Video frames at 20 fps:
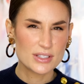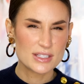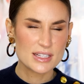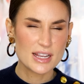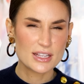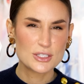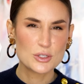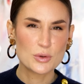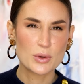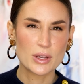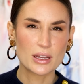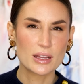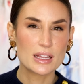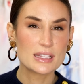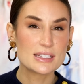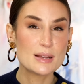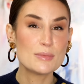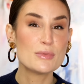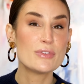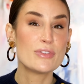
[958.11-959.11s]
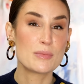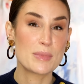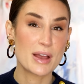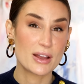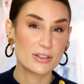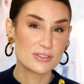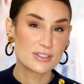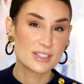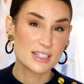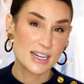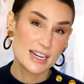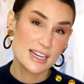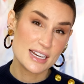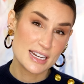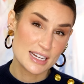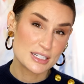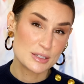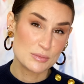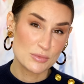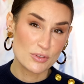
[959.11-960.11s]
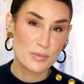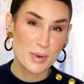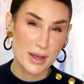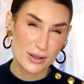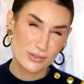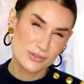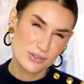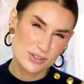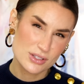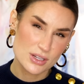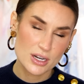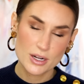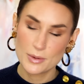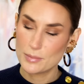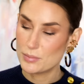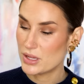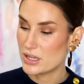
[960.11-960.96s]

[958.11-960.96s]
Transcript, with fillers: It's not doing, it's not moving mountains and I need it to move mountains, you know?